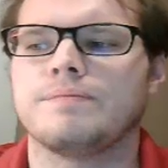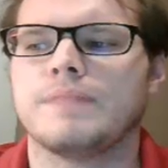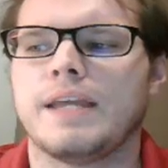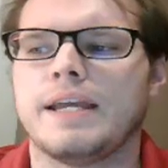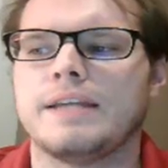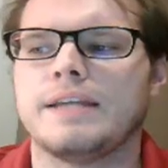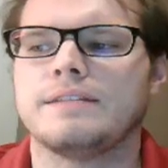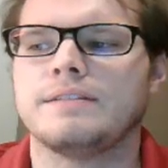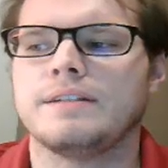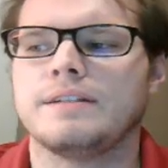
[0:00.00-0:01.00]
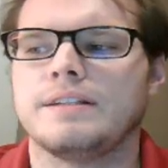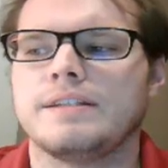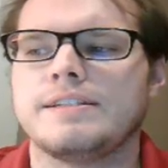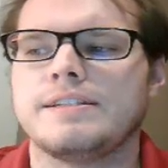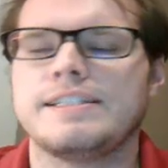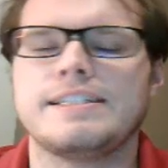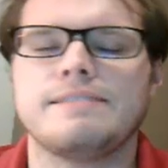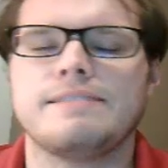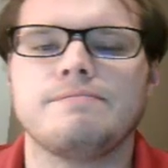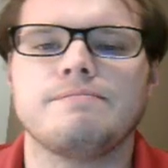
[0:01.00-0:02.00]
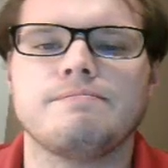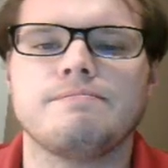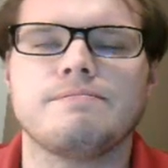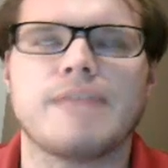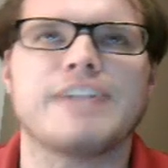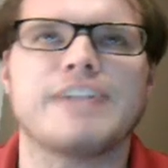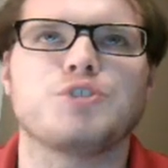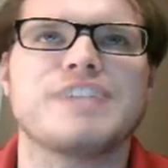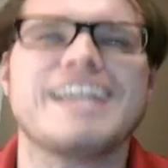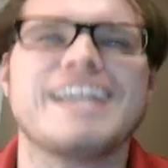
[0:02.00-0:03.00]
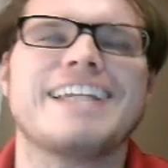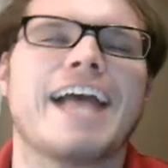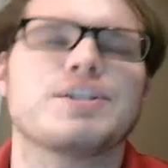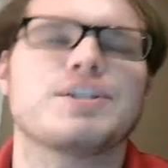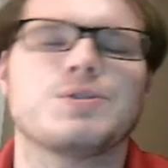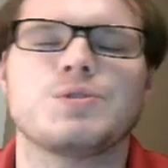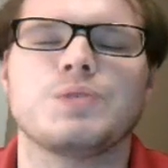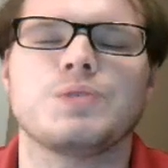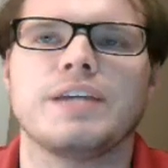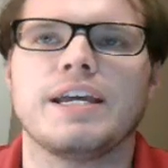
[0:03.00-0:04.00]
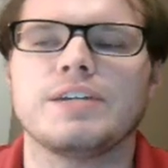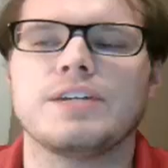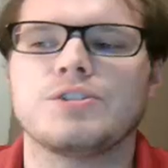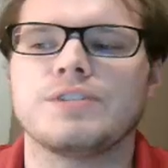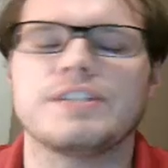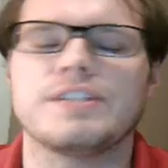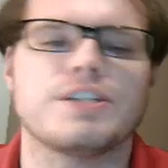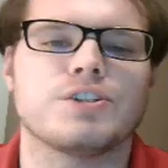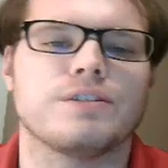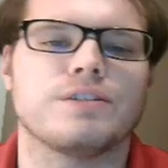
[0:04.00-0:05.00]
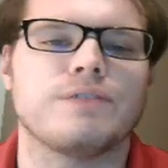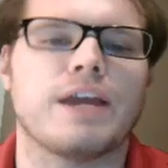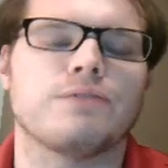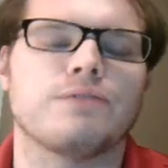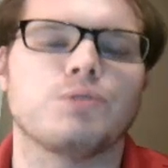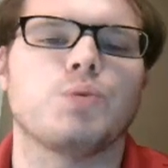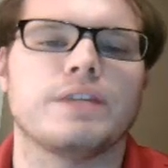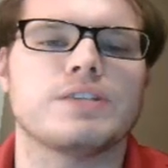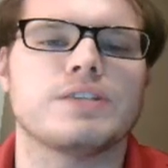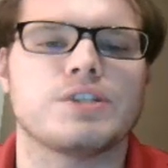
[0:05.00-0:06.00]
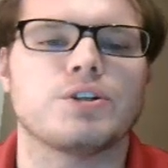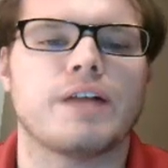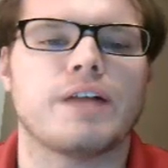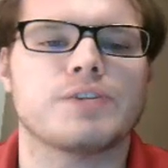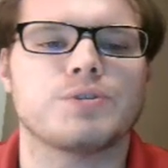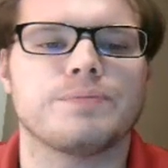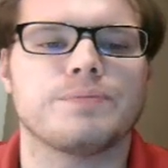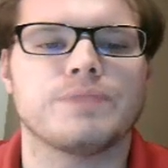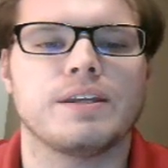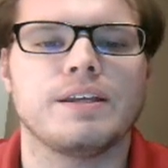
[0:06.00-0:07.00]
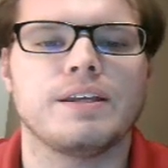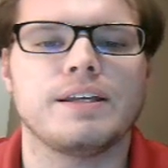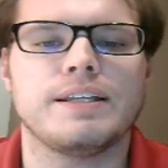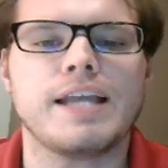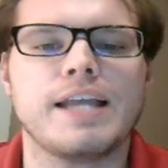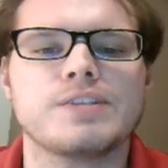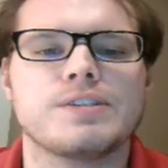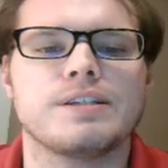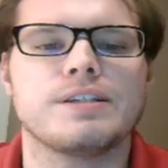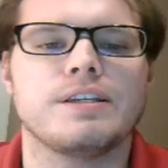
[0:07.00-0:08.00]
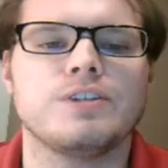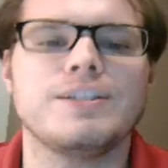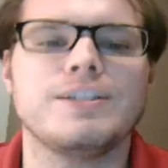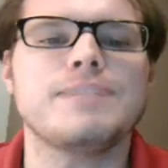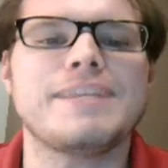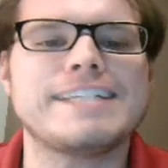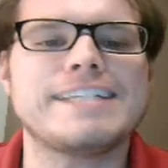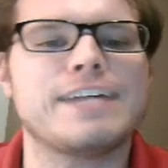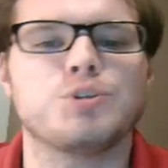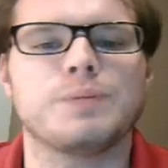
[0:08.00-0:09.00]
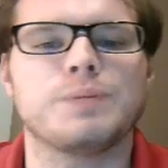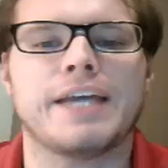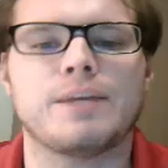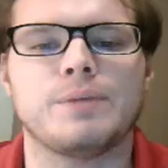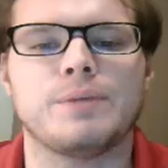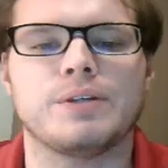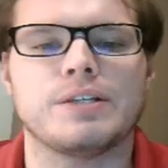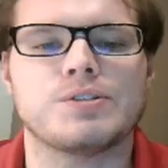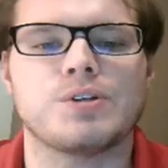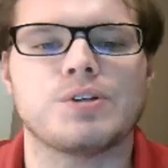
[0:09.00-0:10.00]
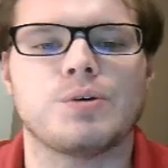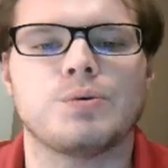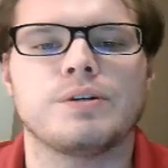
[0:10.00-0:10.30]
and that you're taking actions to engage the attention of everyone that's in your classroom. Next, you need to maintain group accountability. So